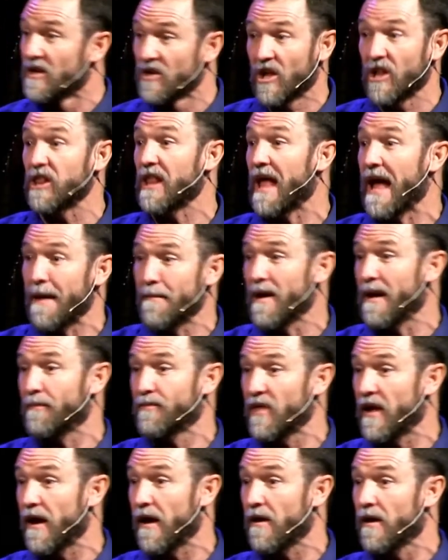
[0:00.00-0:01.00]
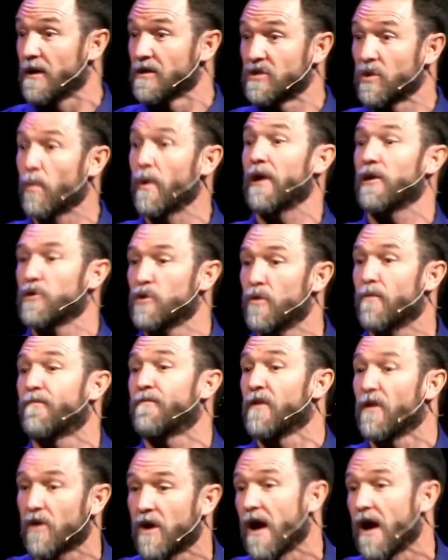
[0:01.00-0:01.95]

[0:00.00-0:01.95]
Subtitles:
Climb up there to where you feel